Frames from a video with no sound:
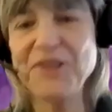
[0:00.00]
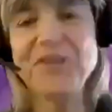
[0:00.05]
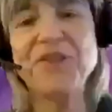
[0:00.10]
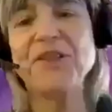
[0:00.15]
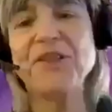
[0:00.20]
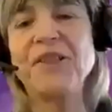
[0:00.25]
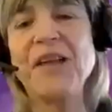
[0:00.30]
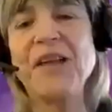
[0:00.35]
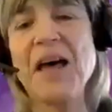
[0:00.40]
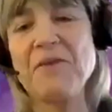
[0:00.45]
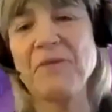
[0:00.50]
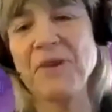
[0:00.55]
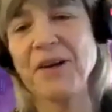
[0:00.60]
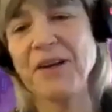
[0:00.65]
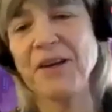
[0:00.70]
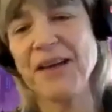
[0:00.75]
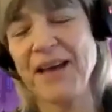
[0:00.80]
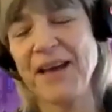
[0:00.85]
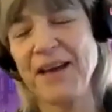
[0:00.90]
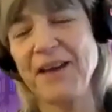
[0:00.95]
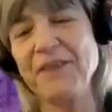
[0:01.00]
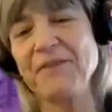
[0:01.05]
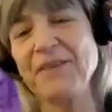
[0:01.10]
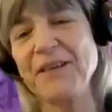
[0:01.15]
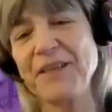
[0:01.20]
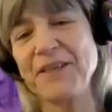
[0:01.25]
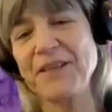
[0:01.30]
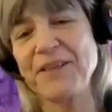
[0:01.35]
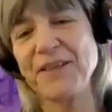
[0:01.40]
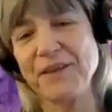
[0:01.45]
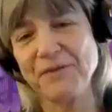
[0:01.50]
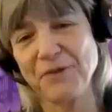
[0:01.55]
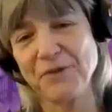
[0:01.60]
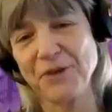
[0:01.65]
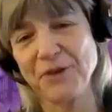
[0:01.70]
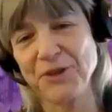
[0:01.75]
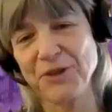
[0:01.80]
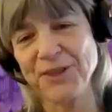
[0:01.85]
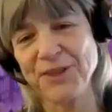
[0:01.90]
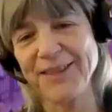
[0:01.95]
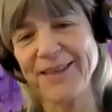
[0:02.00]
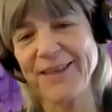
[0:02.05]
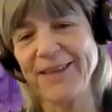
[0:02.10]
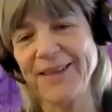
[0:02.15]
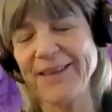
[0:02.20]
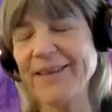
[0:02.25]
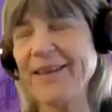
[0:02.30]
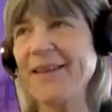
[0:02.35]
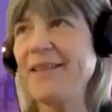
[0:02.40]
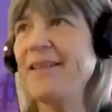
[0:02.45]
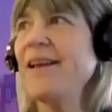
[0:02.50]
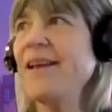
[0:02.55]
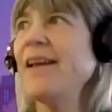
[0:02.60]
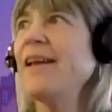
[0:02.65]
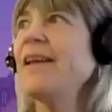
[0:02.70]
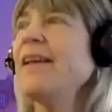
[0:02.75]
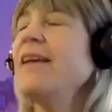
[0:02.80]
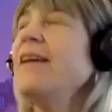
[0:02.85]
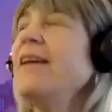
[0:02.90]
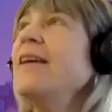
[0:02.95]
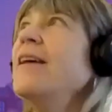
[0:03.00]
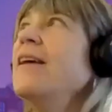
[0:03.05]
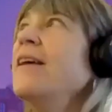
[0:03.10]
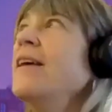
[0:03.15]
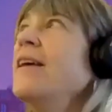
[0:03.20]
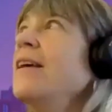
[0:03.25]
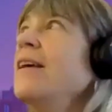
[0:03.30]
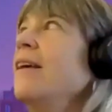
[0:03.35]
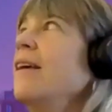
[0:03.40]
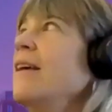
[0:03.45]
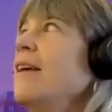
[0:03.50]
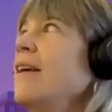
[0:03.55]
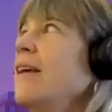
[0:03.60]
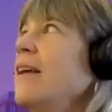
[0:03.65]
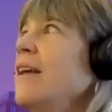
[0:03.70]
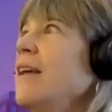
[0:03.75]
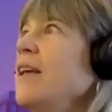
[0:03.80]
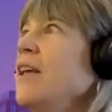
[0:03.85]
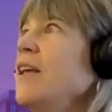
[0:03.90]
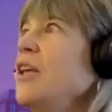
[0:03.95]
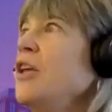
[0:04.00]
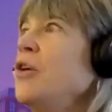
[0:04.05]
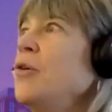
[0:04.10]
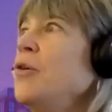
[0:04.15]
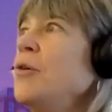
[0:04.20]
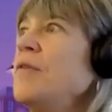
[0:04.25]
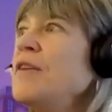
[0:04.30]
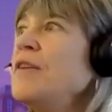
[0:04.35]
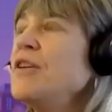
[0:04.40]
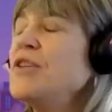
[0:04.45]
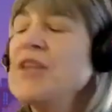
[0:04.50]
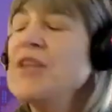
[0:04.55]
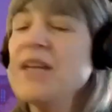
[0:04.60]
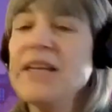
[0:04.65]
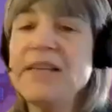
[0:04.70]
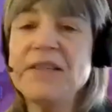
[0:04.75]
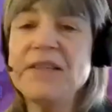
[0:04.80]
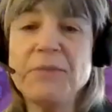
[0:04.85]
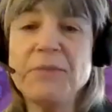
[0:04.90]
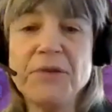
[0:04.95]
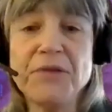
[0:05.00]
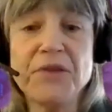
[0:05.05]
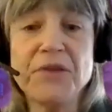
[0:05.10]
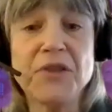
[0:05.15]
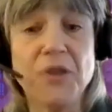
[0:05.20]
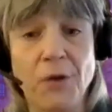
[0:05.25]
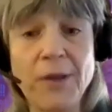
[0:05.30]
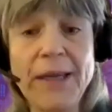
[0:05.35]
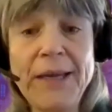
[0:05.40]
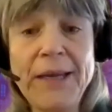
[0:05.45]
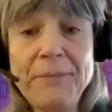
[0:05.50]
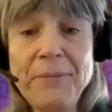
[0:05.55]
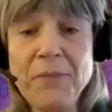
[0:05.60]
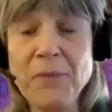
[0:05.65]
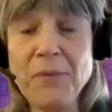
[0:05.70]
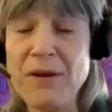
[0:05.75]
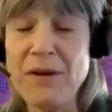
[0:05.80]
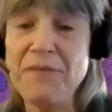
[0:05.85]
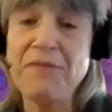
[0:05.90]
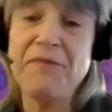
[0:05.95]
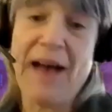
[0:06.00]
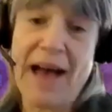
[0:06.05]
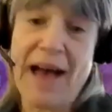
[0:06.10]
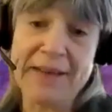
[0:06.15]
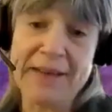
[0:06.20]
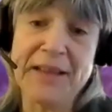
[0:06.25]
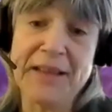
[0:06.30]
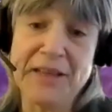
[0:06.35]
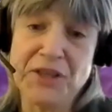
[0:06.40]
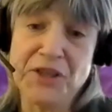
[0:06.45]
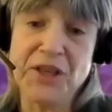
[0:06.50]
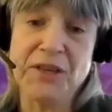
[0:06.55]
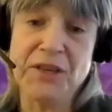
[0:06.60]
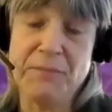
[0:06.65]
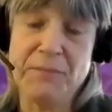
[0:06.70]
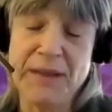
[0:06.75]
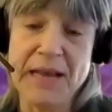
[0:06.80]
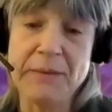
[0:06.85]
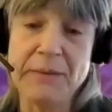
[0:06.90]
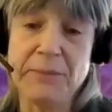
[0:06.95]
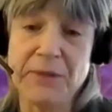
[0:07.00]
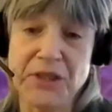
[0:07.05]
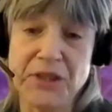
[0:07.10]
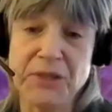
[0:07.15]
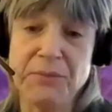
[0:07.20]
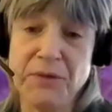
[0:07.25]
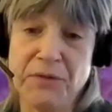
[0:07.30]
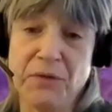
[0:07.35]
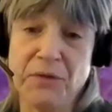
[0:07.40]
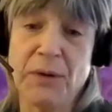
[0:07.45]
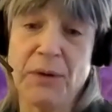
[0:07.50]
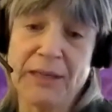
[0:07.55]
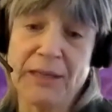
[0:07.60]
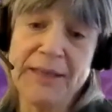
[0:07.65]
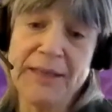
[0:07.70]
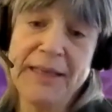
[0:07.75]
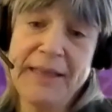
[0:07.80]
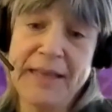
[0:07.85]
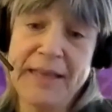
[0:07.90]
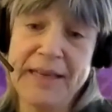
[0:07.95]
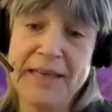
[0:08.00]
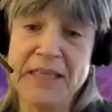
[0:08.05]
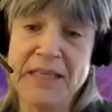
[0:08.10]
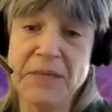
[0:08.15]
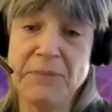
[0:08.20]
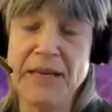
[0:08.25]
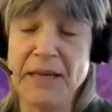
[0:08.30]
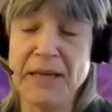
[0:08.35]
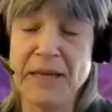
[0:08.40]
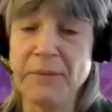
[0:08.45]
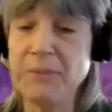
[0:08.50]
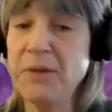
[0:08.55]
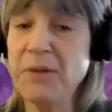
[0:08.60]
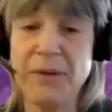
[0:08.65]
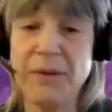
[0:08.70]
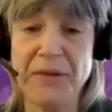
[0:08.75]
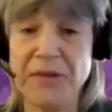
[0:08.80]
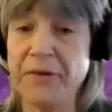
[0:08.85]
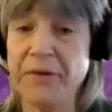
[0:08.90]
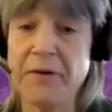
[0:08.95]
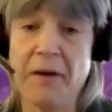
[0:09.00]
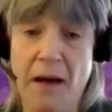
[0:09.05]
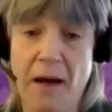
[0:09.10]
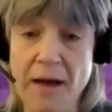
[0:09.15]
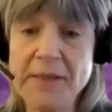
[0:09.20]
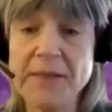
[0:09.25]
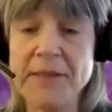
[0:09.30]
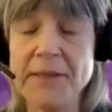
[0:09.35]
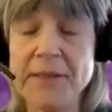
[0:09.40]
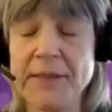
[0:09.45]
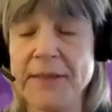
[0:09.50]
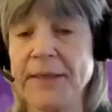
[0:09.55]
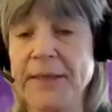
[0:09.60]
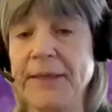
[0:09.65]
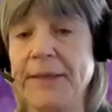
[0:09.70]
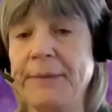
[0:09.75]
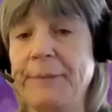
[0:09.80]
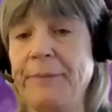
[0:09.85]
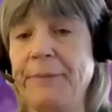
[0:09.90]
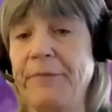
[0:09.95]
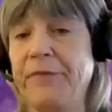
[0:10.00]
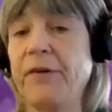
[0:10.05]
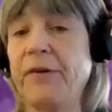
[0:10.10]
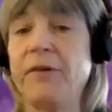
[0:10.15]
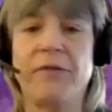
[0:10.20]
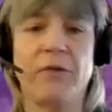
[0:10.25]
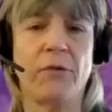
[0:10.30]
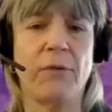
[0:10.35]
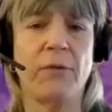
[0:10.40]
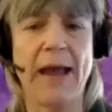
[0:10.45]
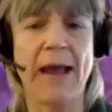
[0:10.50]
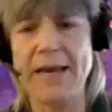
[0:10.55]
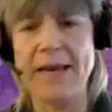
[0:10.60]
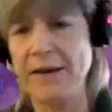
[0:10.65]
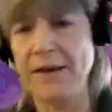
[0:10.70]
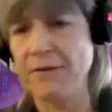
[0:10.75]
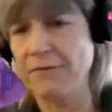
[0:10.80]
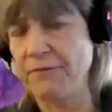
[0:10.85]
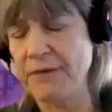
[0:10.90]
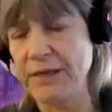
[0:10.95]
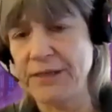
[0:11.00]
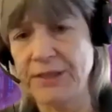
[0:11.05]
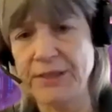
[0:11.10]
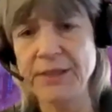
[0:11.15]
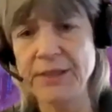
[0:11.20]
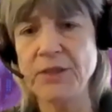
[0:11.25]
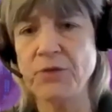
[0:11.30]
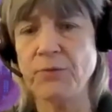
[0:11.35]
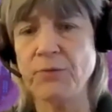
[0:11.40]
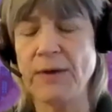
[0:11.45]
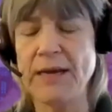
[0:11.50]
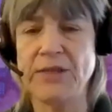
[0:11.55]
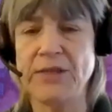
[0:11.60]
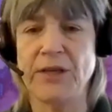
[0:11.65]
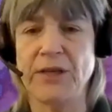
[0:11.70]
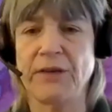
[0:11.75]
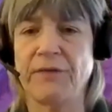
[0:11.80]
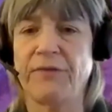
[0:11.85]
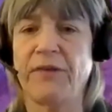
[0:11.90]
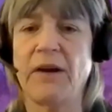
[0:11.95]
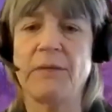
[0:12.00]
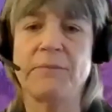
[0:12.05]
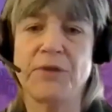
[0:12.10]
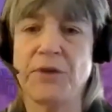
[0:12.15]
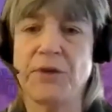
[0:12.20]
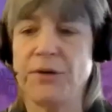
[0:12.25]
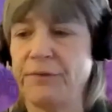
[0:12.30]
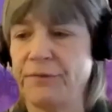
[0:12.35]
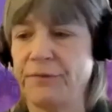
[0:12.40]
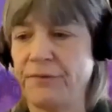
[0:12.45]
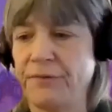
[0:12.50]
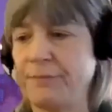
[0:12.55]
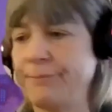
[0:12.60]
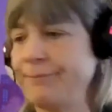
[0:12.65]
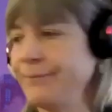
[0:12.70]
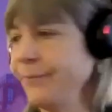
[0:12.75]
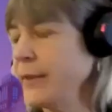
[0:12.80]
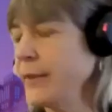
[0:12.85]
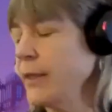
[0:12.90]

There's still a lot of work ahead of us, unfortunately. I think universities move slowly when in fact they should be able to move quickly. They need to be nimble, but they're not, for a variety of reasons, ranging from sort of